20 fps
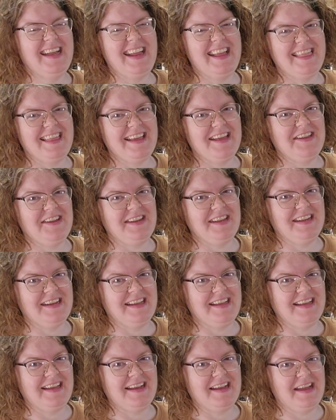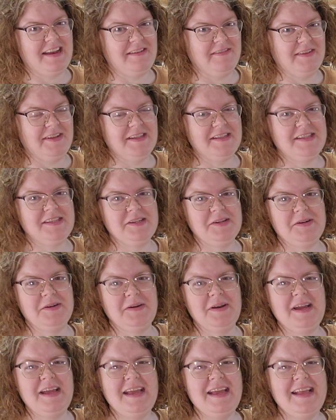I thought you'd get a kick out of it.
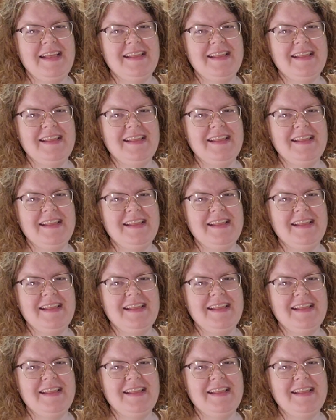So